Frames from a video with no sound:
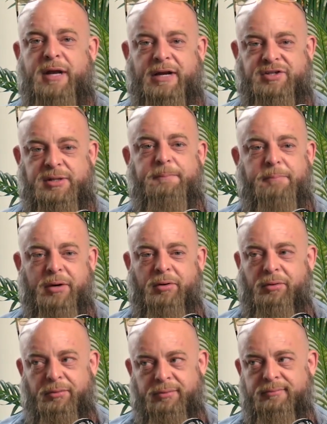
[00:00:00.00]
but actually
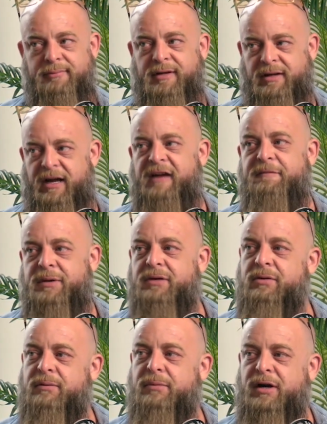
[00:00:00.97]
build a live
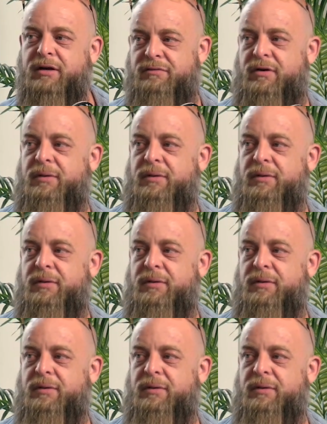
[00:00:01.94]
Bitcoin mining